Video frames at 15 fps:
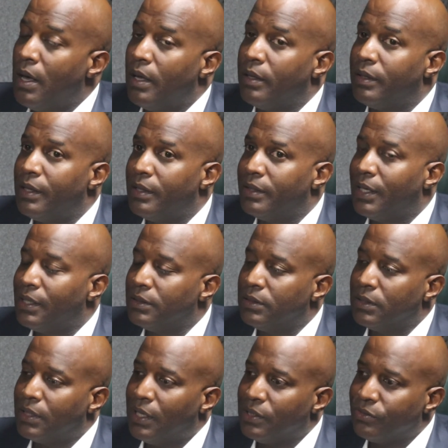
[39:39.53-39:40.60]
they are not
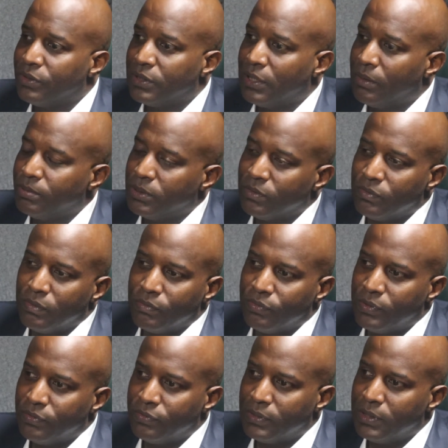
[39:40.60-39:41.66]
the contraception from
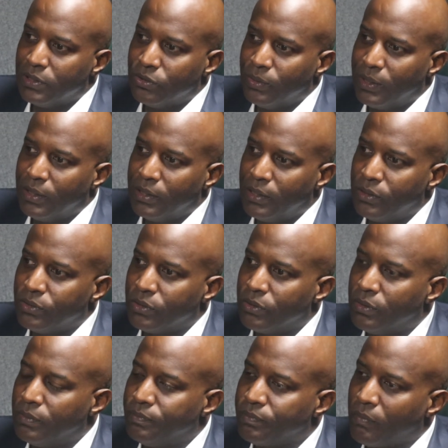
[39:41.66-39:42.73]
15, 20 years
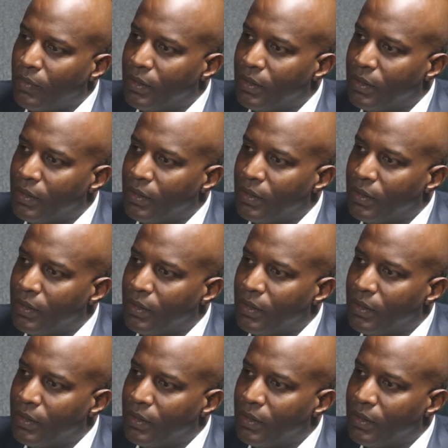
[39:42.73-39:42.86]
ago.